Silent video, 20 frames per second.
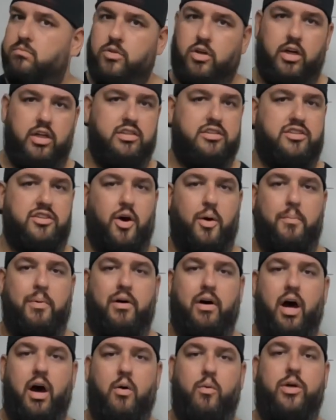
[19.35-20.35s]
Let us know
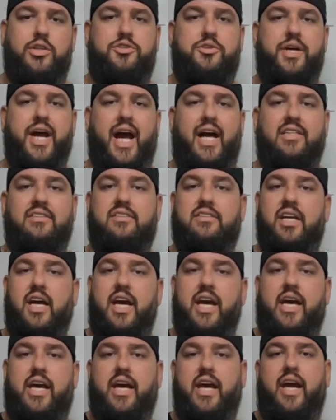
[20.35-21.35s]
below what you guys
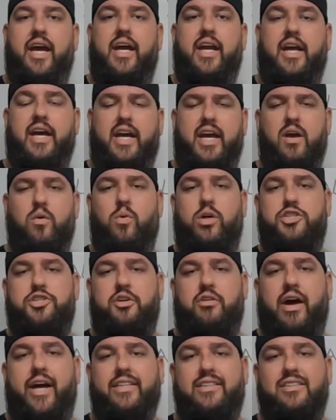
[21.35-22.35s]
think and again, what
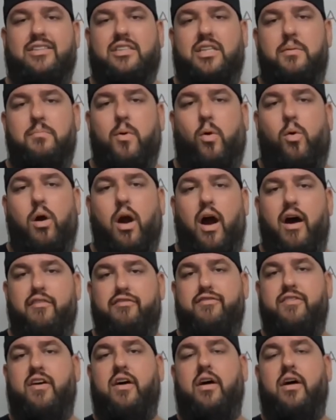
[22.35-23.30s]
you'd like to see more of.